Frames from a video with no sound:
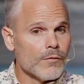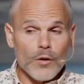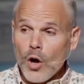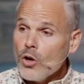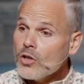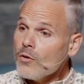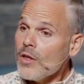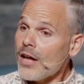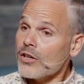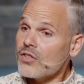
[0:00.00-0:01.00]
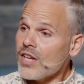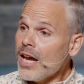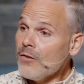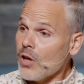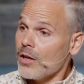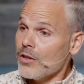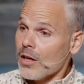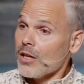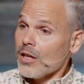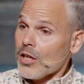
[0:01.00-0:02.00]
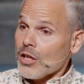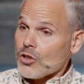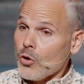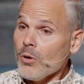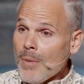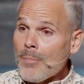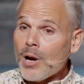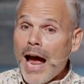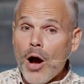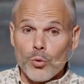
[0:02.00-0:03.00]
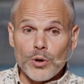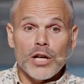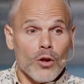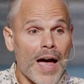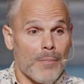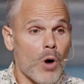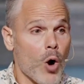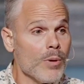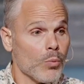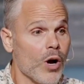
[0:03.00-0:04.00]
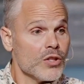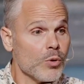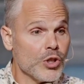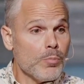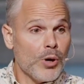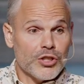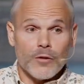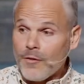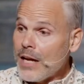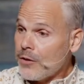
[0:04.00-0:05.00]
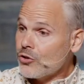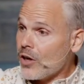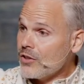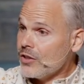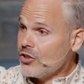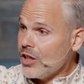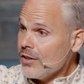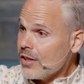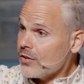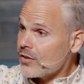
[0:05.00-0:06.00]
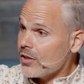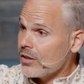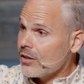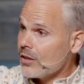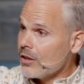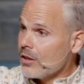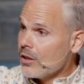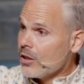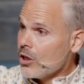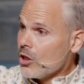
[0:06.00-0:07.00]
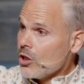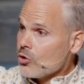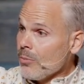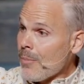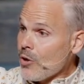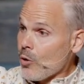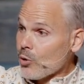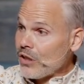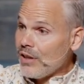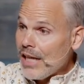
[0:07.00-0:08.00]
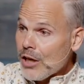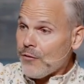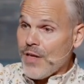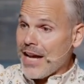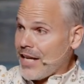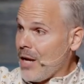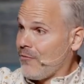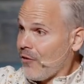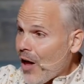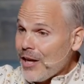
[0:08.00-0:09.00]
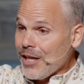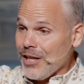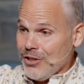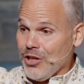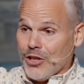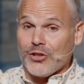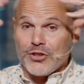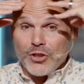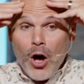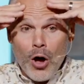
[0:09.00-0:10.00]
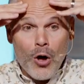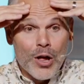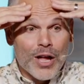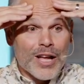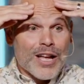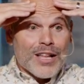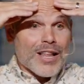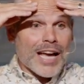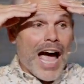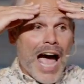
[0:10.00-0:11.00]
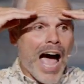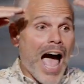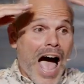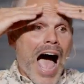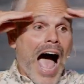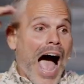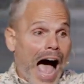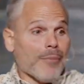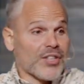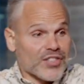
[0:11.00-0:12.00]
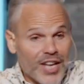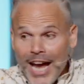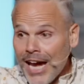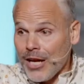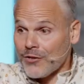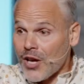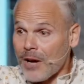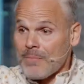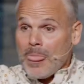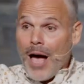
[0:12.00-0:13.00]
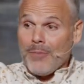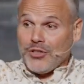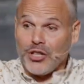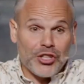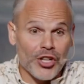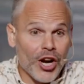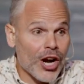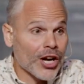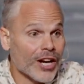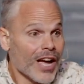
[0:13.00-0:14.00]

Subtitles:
For those of you that are saved, do you remember how real that moment was when you put your faith and trust in Jesus? Do you remember the relief that came flooding into your soul? Like, I'm saved. I'm secure.